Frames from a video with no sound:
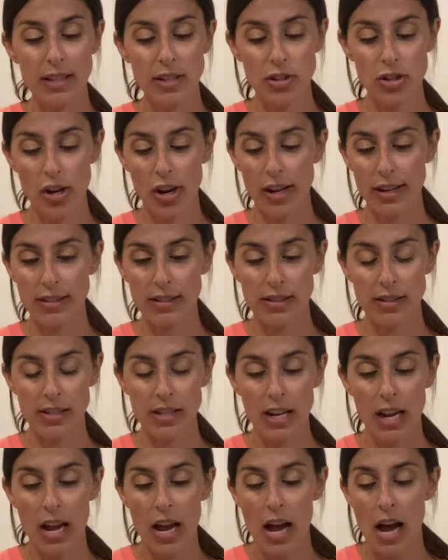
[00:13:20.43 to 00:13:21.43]
just
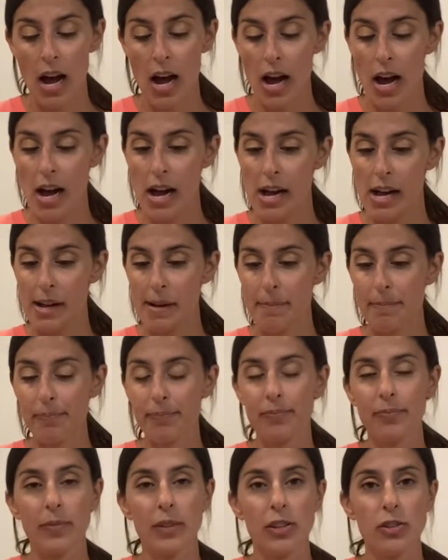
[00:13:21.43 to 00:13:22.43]

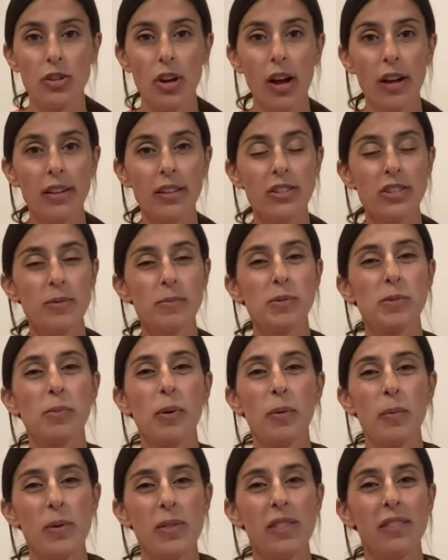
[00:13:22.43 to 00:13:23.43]
chocolate chips
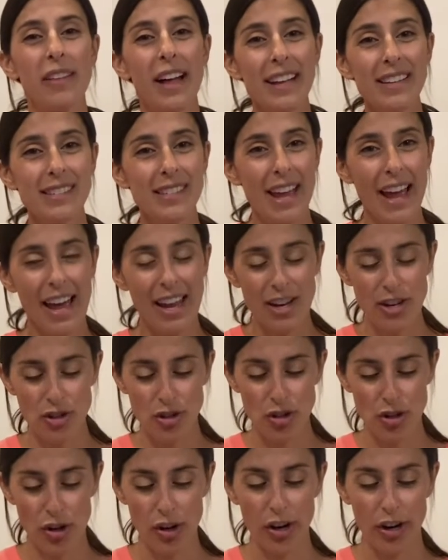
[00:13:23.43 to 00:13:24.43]
but with less added
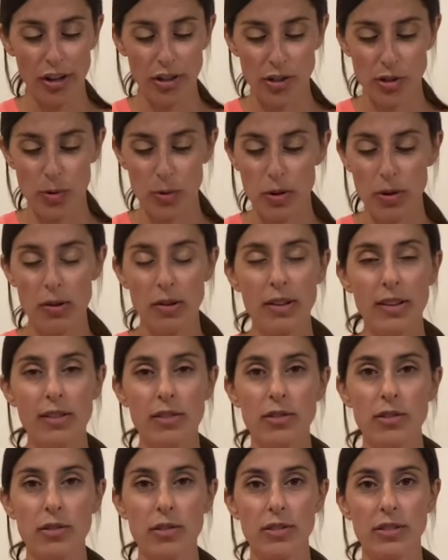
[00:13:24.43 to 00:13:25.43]
sugar. So you can either
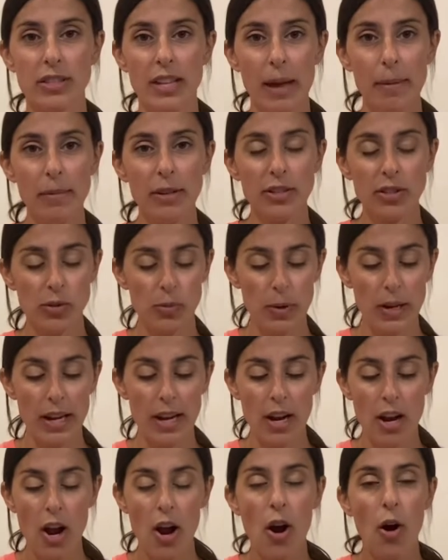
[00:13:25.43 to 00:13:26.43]
do the
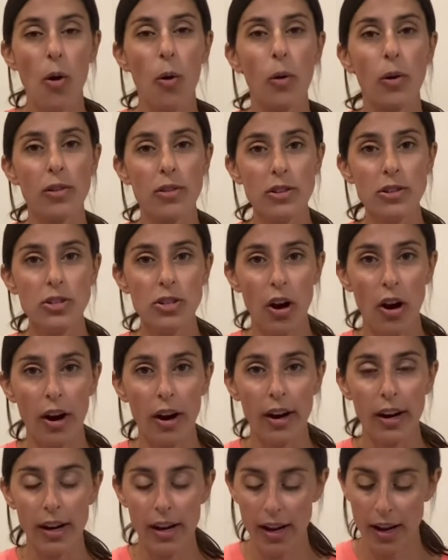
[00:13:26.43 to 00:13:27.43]
semi-sweet or the
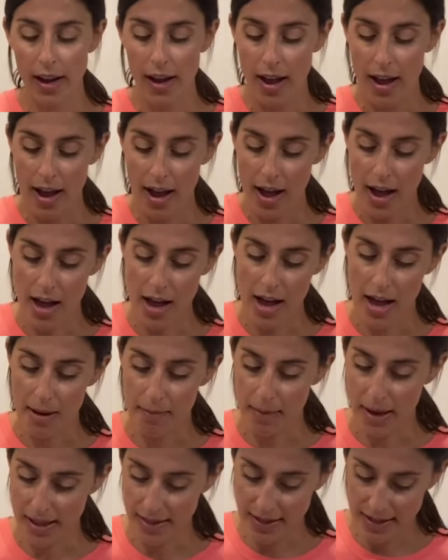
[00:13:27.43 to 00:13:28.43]
dark.
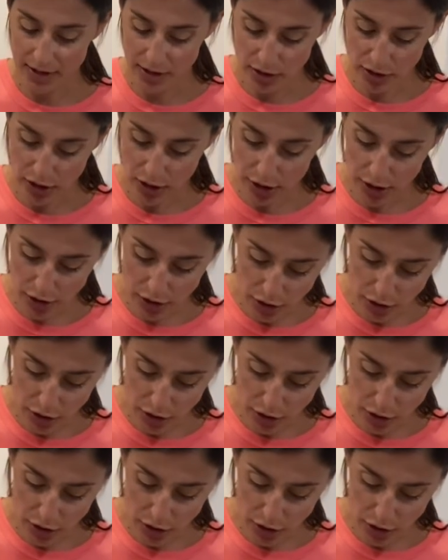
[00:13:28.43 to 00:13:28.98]
And these are a good